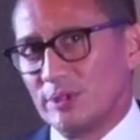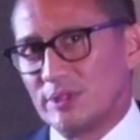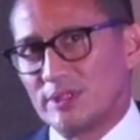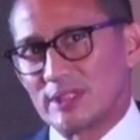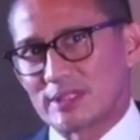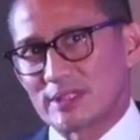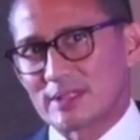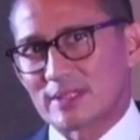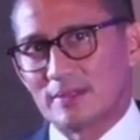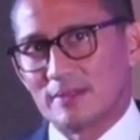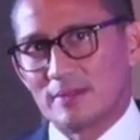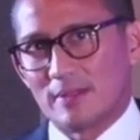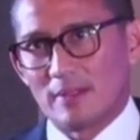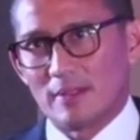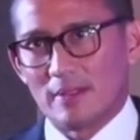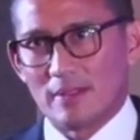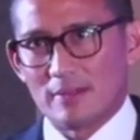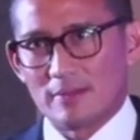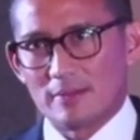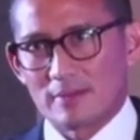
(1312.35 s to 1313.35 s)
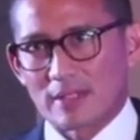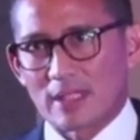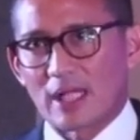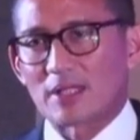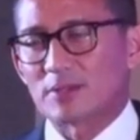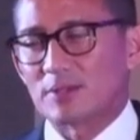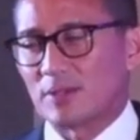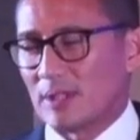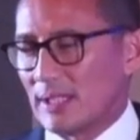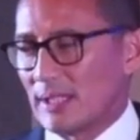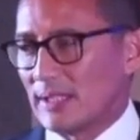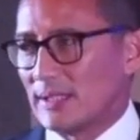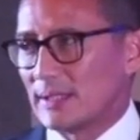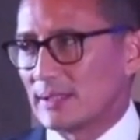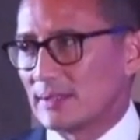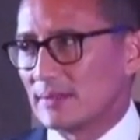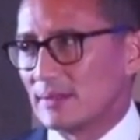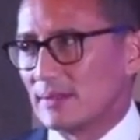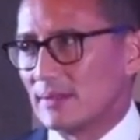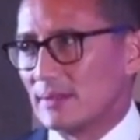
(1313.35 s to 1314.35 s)
just
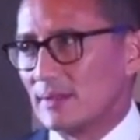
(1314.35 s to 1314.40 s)
calculated